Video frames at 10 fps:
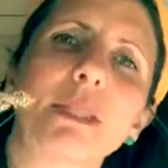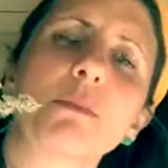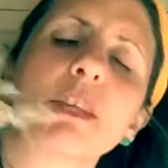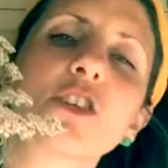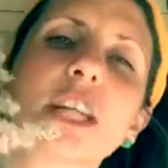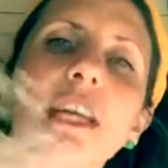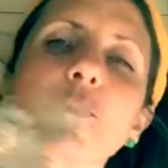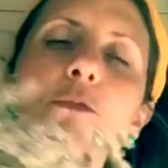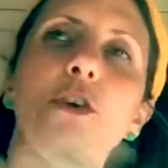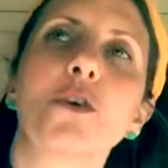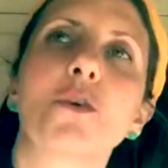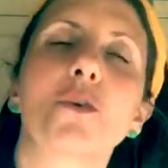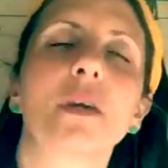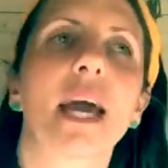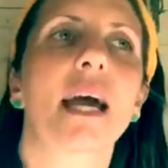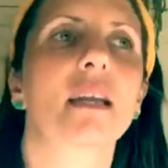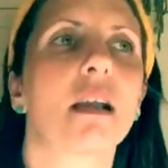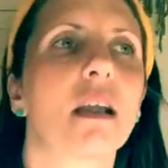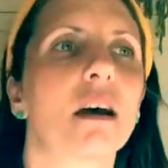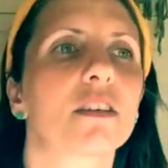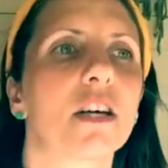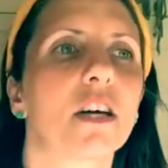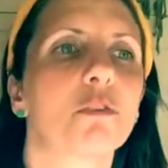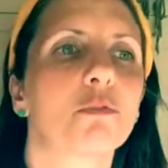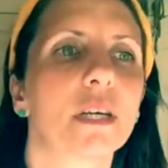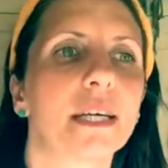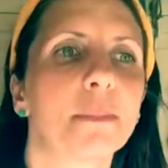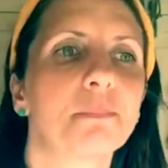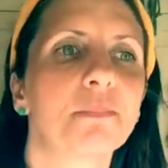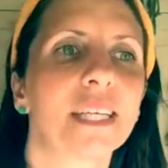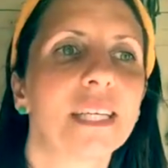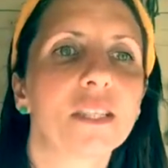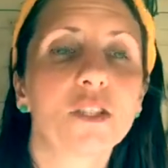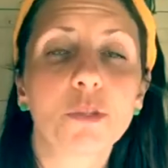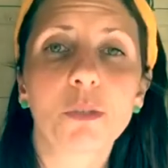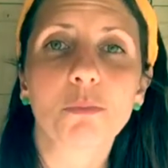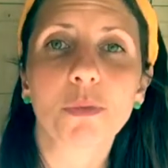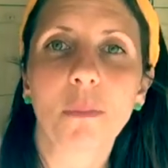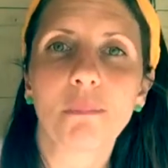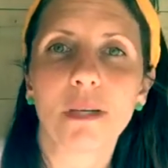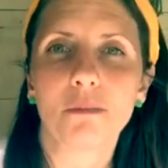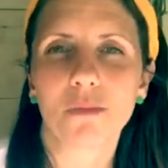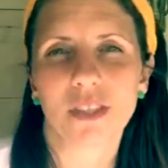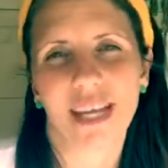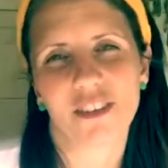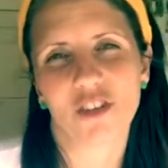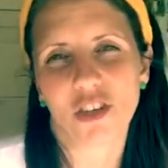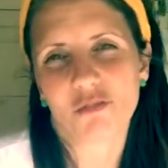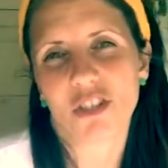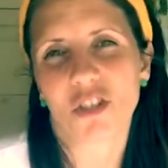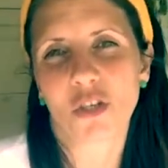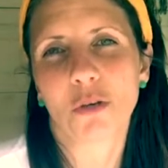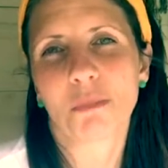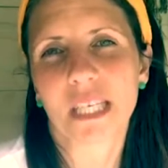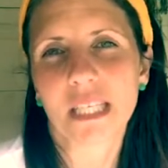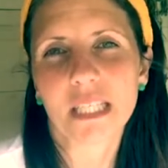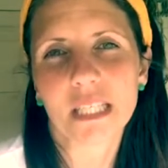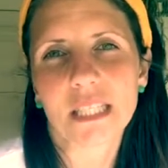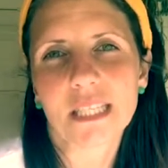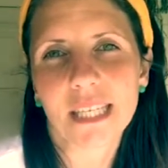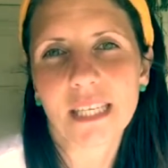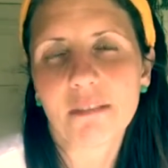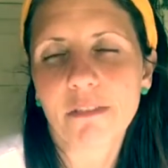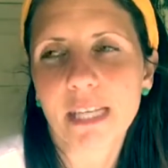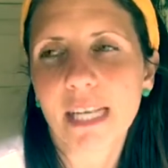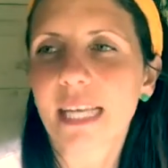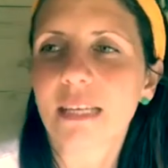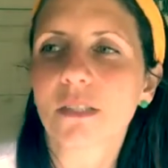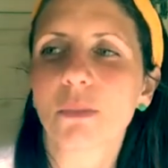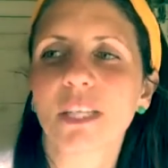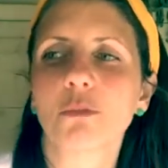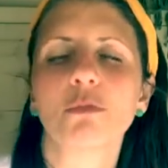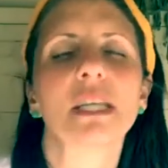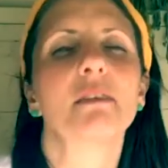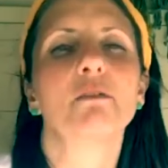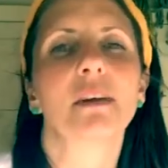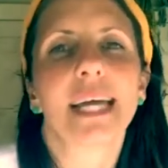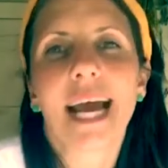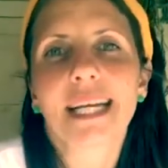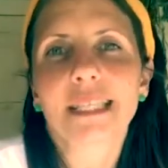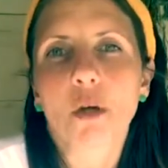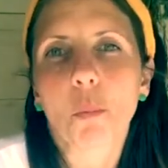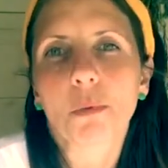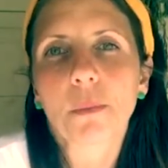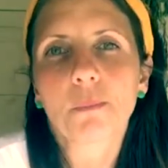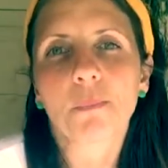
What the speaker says: especially if you get a lot of stomach problems like nervous tummies and sicky feelings when you're feeling very het up.